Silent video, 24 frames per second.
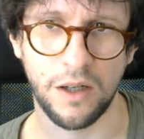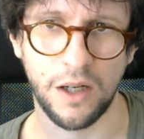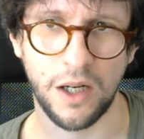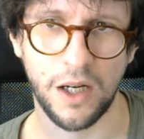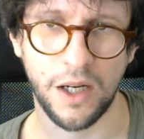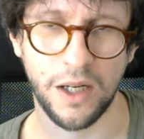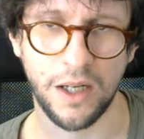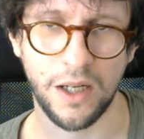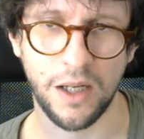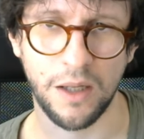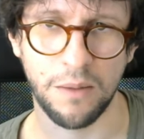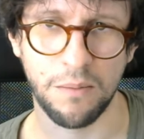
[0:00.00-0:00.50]

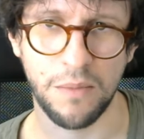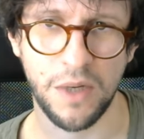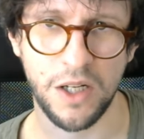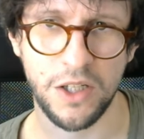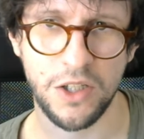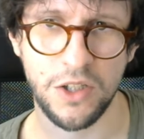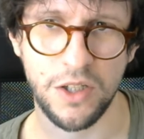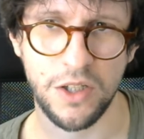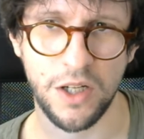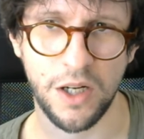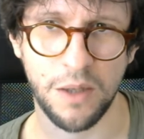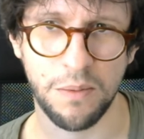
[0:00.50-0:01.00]
I can
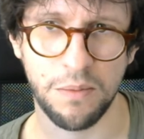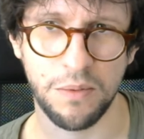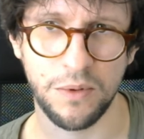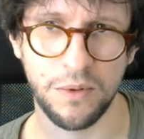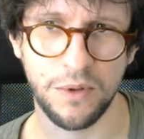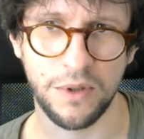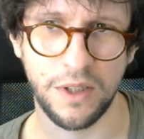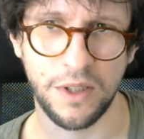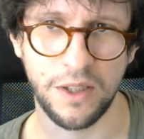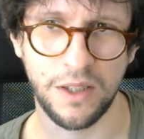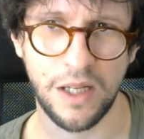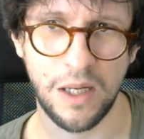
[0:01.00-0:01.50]
match up
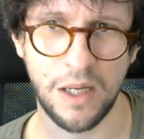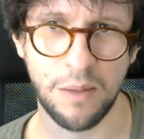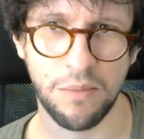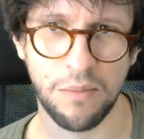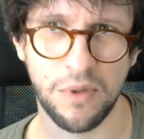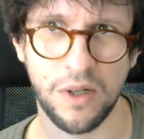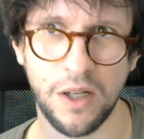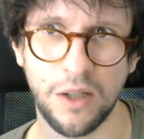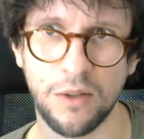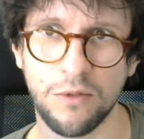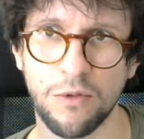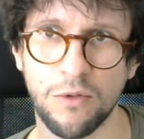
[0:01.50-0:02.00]
the name
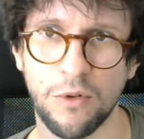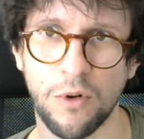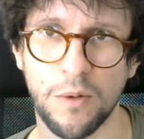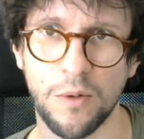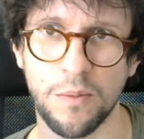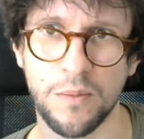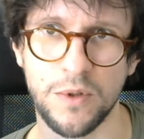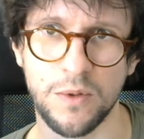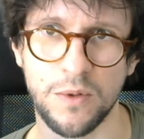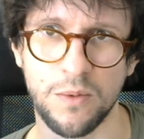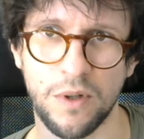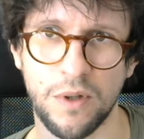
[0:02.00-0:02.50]

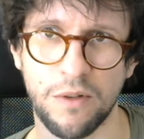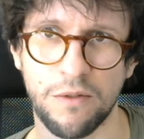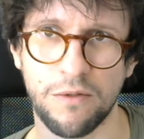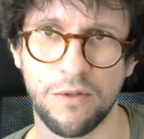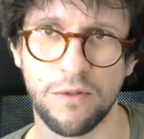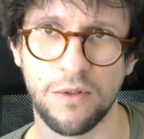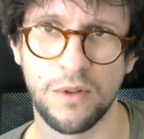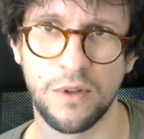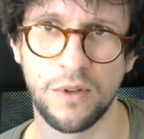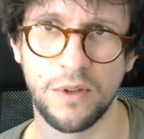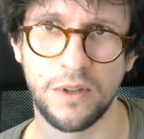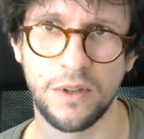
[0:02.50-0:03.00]
platforms
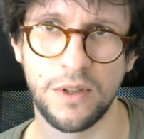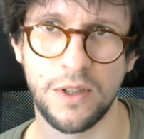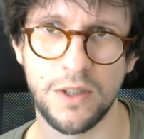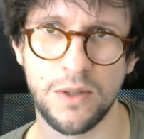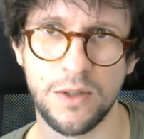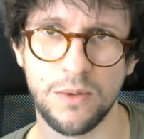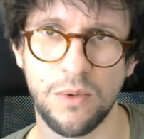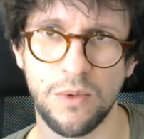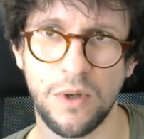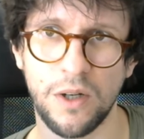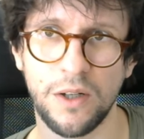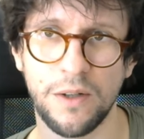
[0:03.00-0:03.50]
with
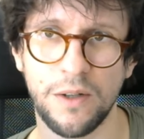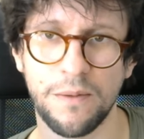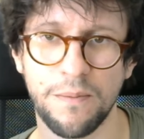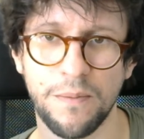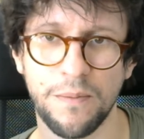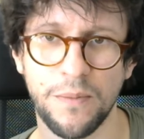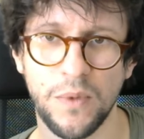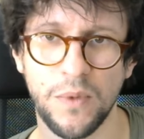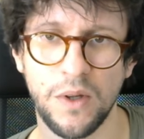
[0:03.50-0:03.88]
this one,